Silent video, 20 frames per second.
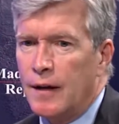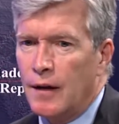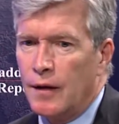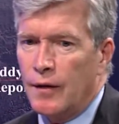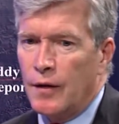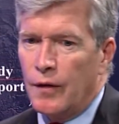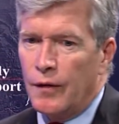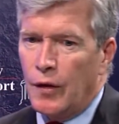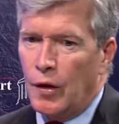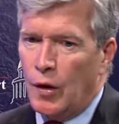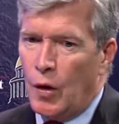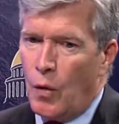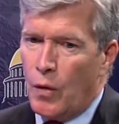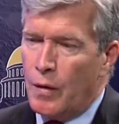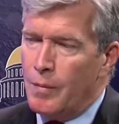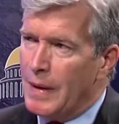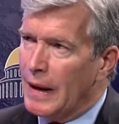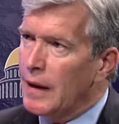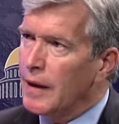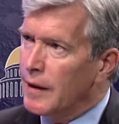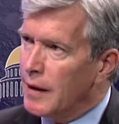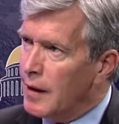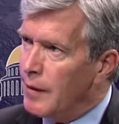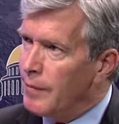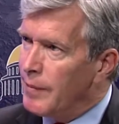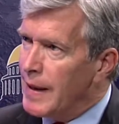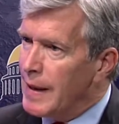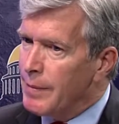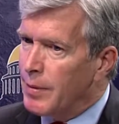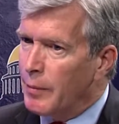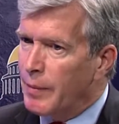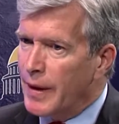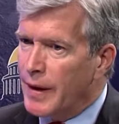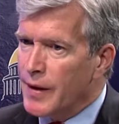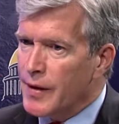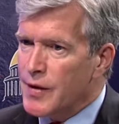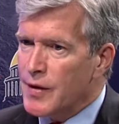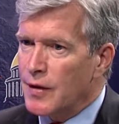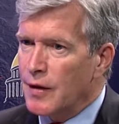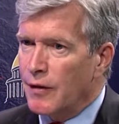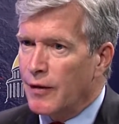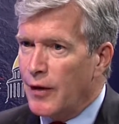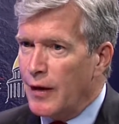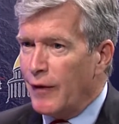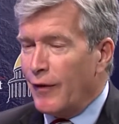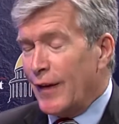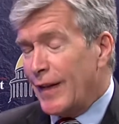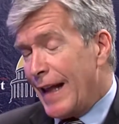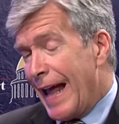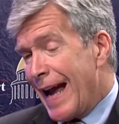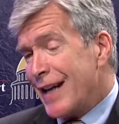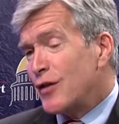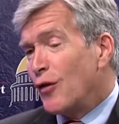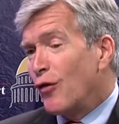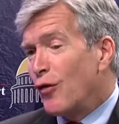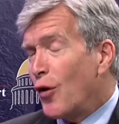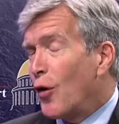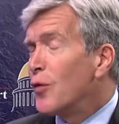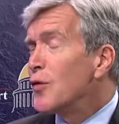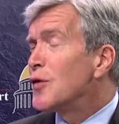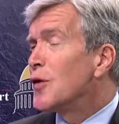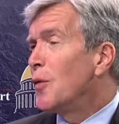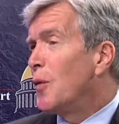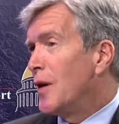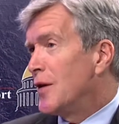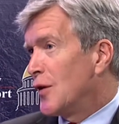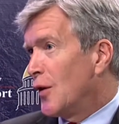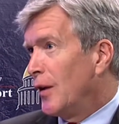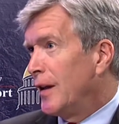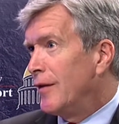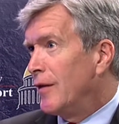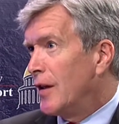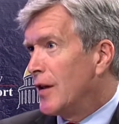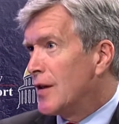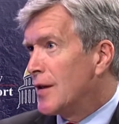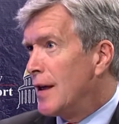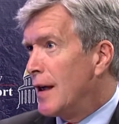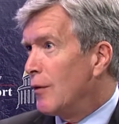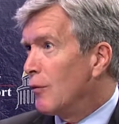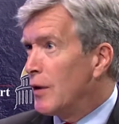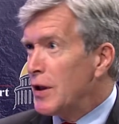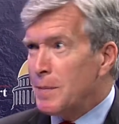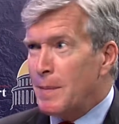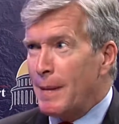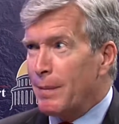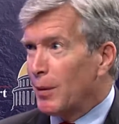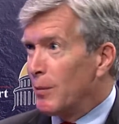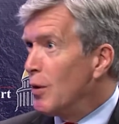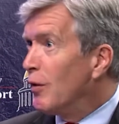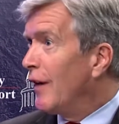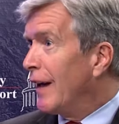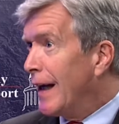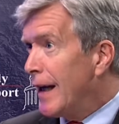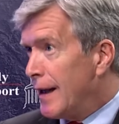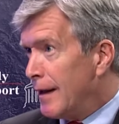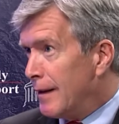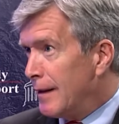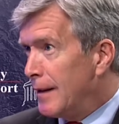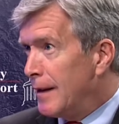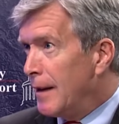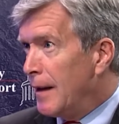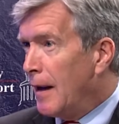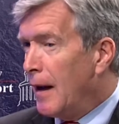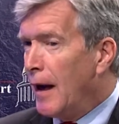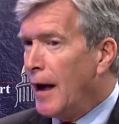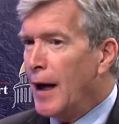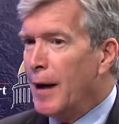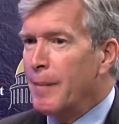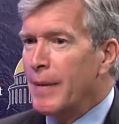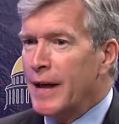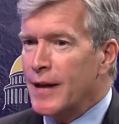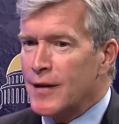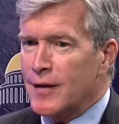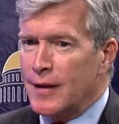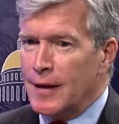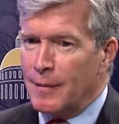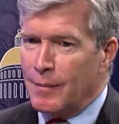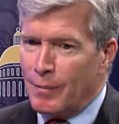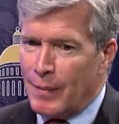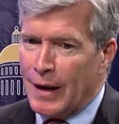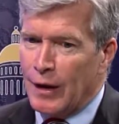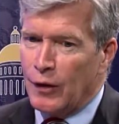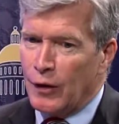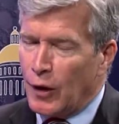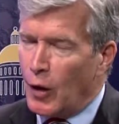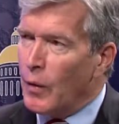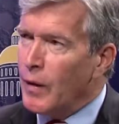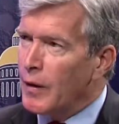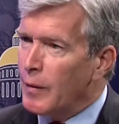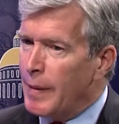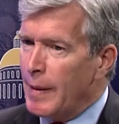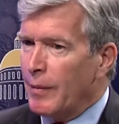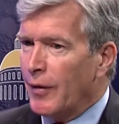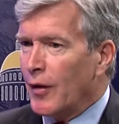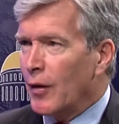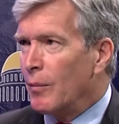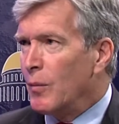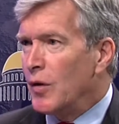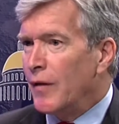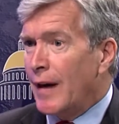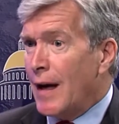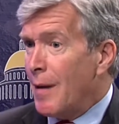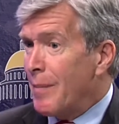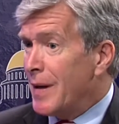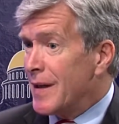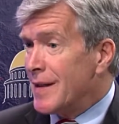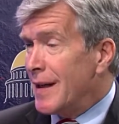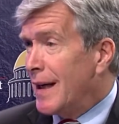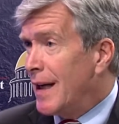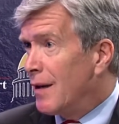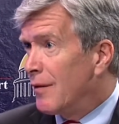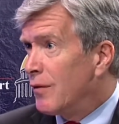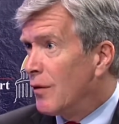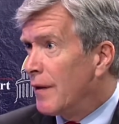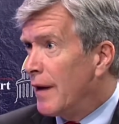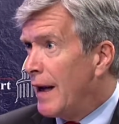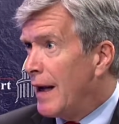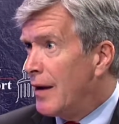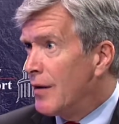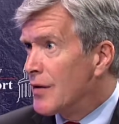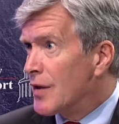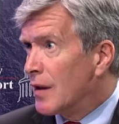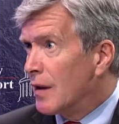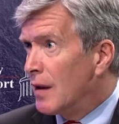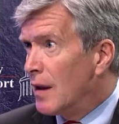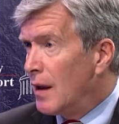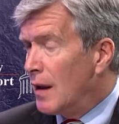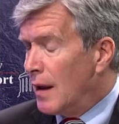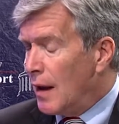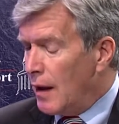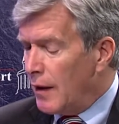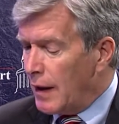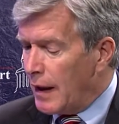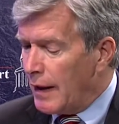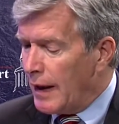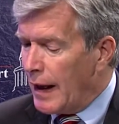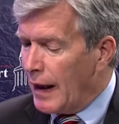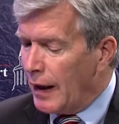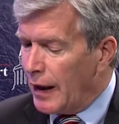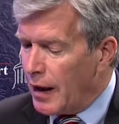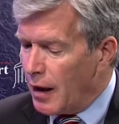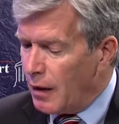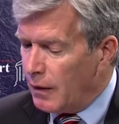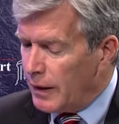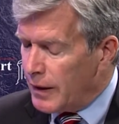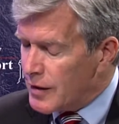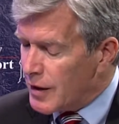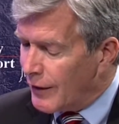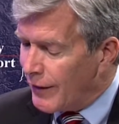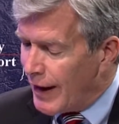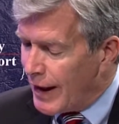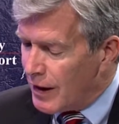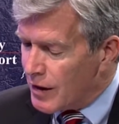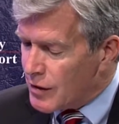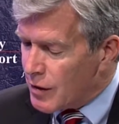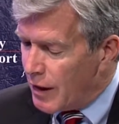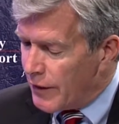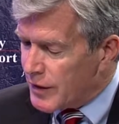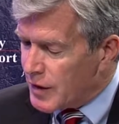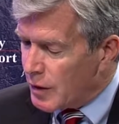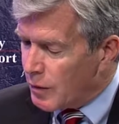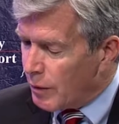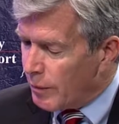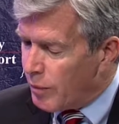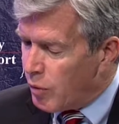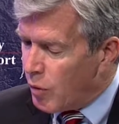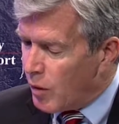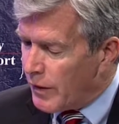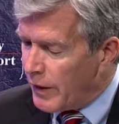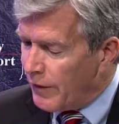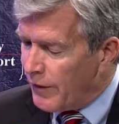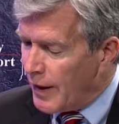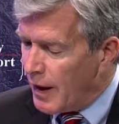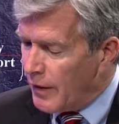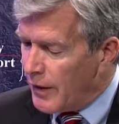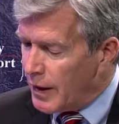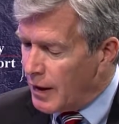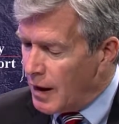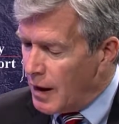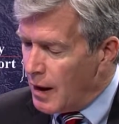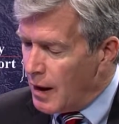the lower and middle income people because actually those are the ones that are leaving the state. Rich people are moving in. But it's the middle and lower income people that are moving out because they can't afford the housing. And the LAO, Legislative Analyst Office, did a report and they found that